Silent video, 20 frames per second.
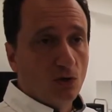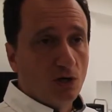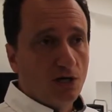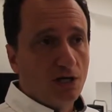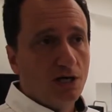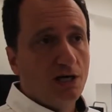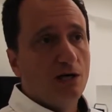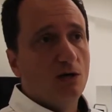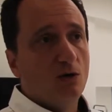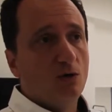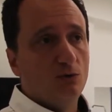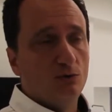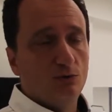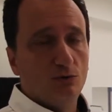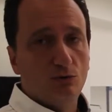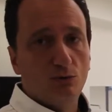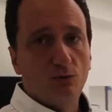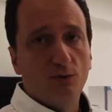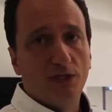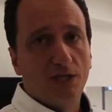how
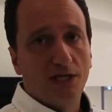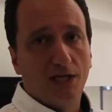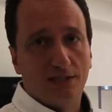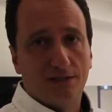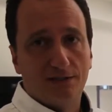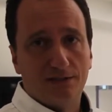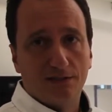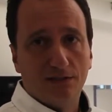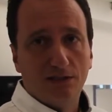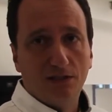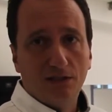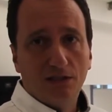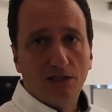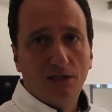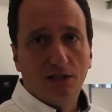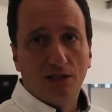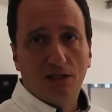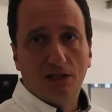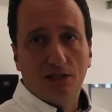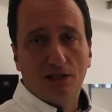do we get
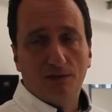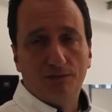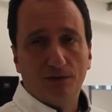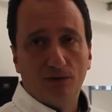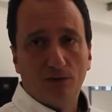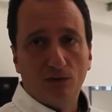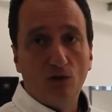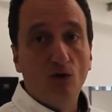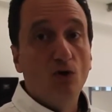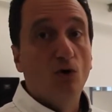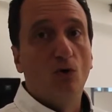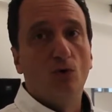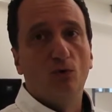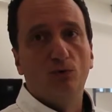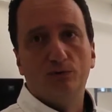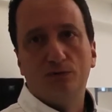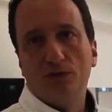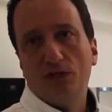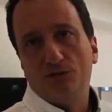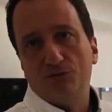
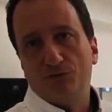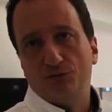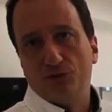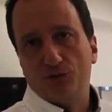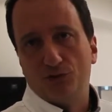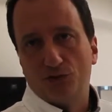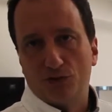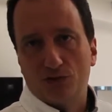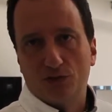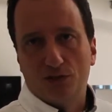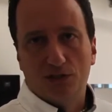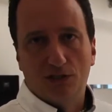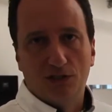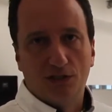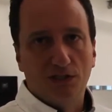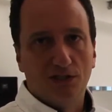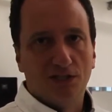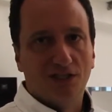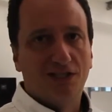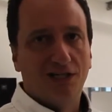low downforce
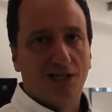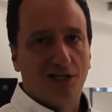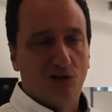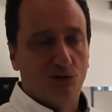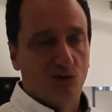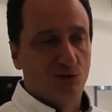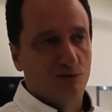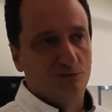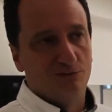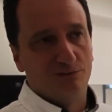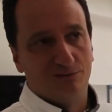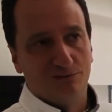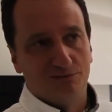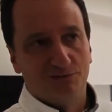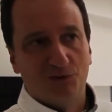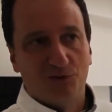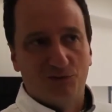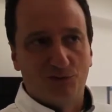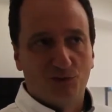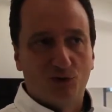in the car, or
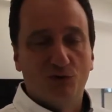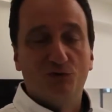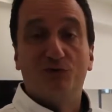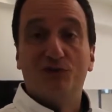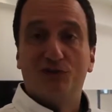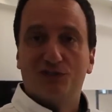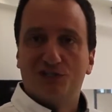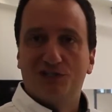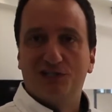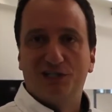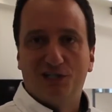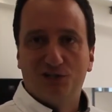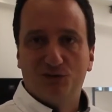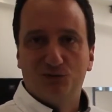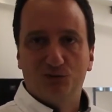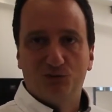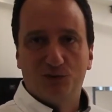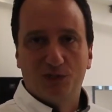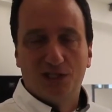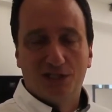conversely, how
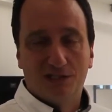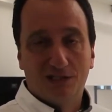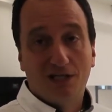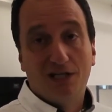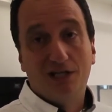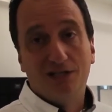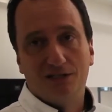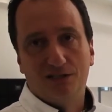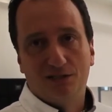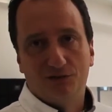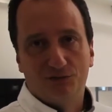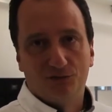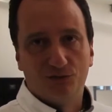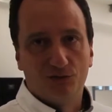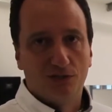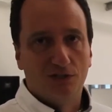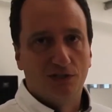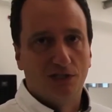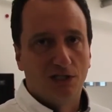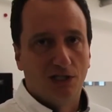do we get higher
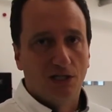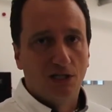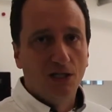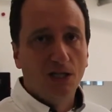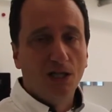downforce in the car?